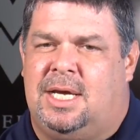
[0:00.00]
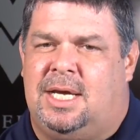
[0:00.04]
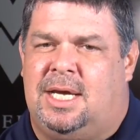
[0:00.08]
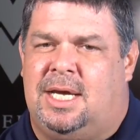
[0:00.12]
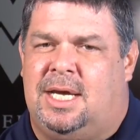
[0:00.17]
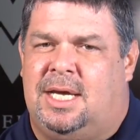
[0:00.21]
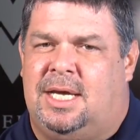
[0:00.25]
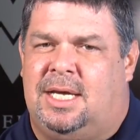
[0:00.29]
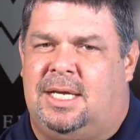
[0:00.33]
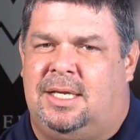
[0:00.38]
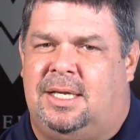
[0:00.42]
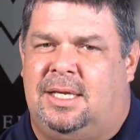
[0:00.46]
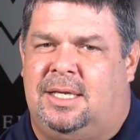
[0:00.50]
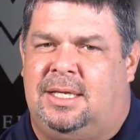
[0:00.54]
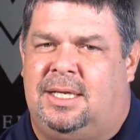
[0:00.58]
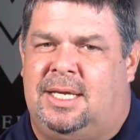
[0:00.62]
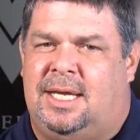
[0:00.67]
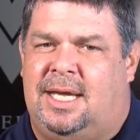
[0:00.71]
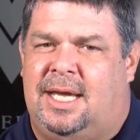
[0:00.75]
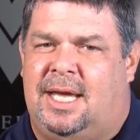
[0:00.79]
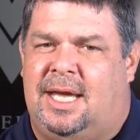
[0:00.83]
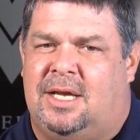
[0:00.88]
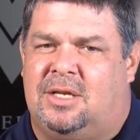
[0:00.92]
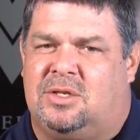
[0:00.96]
And
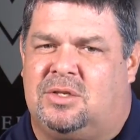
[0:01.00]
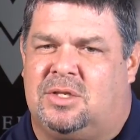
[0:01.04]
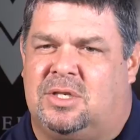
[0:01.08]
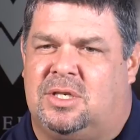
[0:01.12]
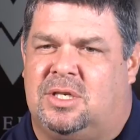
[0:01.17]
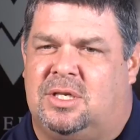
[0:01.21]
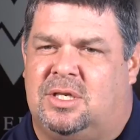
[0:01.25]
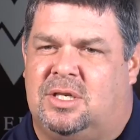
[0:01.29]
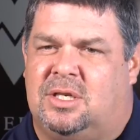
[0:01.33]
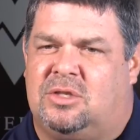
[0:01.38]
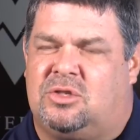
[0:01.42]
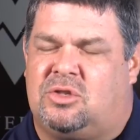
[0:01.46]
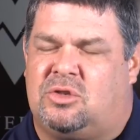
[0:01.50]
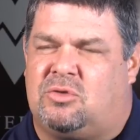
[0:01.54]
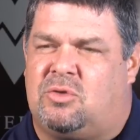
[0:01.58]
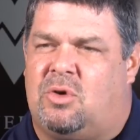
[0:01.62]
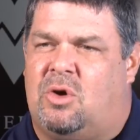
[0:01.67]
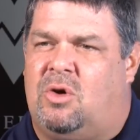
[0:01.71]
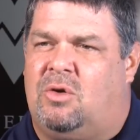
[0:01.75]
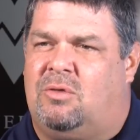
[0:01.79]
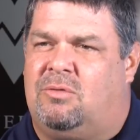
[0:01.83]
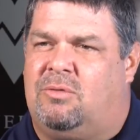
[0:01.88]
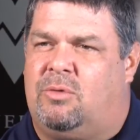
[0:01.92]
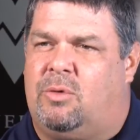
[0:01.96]
he has a
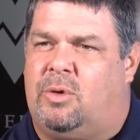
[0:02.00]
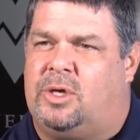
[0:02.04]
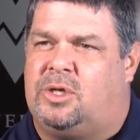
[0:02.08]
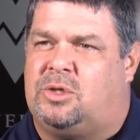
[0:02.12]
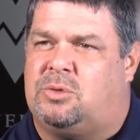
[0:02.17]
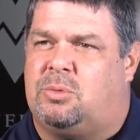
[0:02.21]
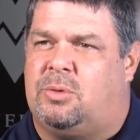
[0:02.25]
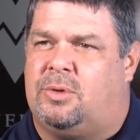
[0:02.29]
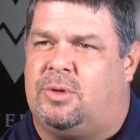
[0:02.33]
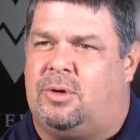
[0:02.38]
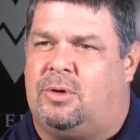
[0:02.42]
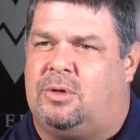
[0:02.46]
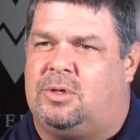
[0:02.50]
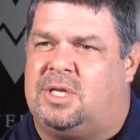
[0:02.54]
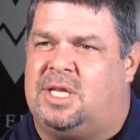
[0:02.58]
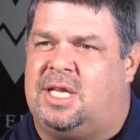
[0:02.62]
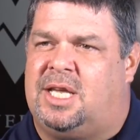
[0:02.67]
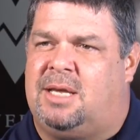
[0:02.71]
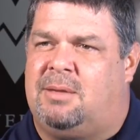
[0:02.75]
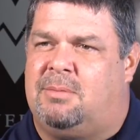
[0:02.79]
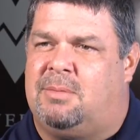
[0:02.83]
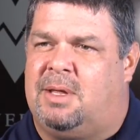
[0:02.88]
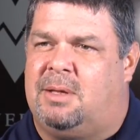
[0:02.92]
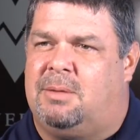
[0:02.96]
strong voice with our
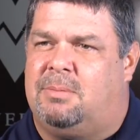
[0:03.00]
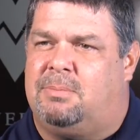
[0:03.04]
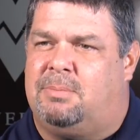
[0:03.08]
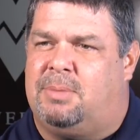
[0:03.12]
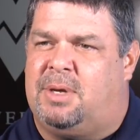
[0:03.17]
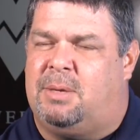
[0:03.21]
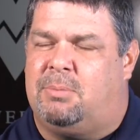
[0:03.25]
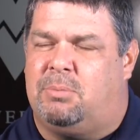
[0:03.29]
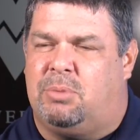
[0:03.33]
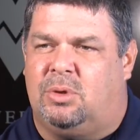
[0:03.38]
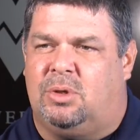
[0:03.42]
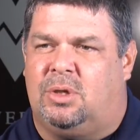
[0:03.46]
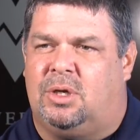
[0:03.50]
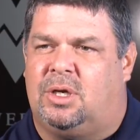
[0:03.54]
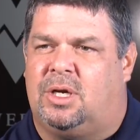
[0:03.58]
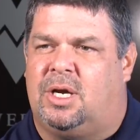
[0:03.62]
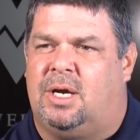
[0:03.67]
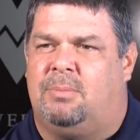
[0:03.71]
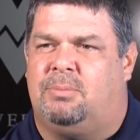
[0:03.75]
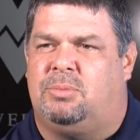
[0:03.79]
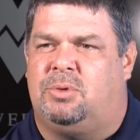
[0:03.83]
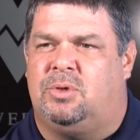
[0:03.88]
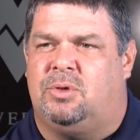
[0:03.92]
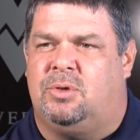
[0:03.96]
team that people look
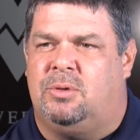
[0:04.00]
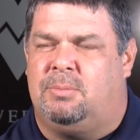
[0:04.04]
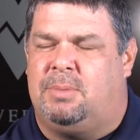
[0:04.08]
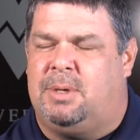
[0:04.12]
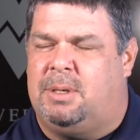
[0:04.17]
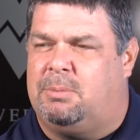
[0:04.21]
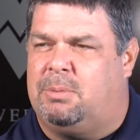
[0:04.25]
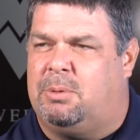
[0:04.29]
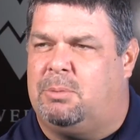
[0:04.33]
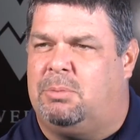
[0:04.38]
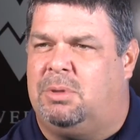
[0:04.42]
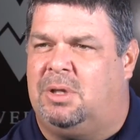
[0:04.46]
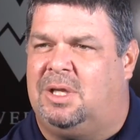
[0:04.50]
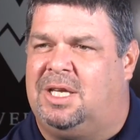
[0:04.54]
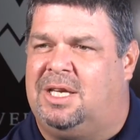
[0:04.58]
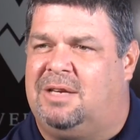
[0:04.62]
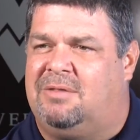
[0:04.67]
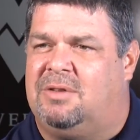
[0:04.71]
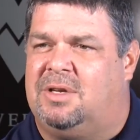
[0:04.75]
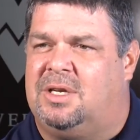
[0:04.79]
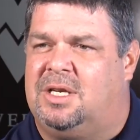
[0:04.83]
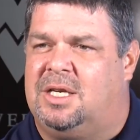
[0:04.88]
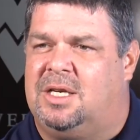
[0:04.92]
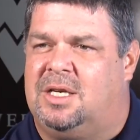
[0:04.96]
up to and people
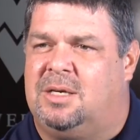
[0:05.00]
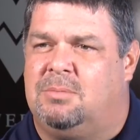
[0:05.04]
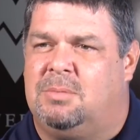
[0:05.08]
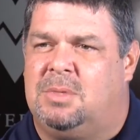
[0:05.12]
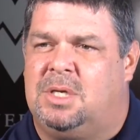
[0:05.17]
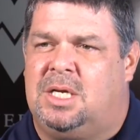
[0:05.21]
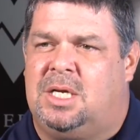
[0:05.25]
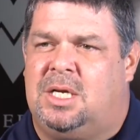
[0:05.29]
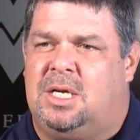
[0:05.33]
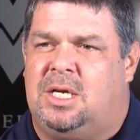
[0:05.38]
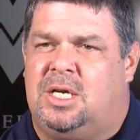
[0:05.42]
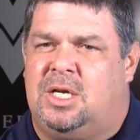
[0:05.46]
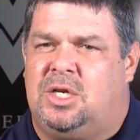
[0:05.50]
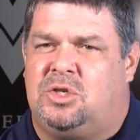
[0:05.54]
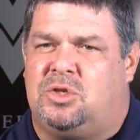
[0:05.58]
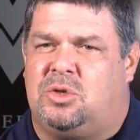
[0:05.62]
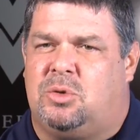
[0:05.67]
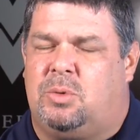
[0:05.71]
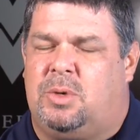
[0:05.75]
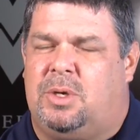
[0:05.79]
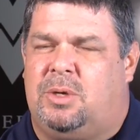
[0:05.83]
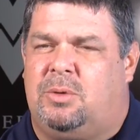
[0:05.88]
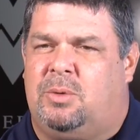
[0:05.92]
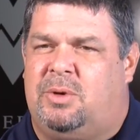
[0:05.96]
believe in him. So
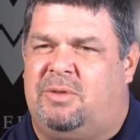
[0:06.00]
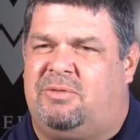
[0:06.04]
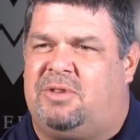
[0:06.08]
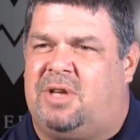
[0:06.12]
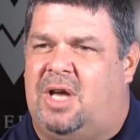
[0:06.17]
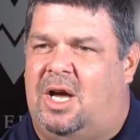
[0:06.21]
we, we've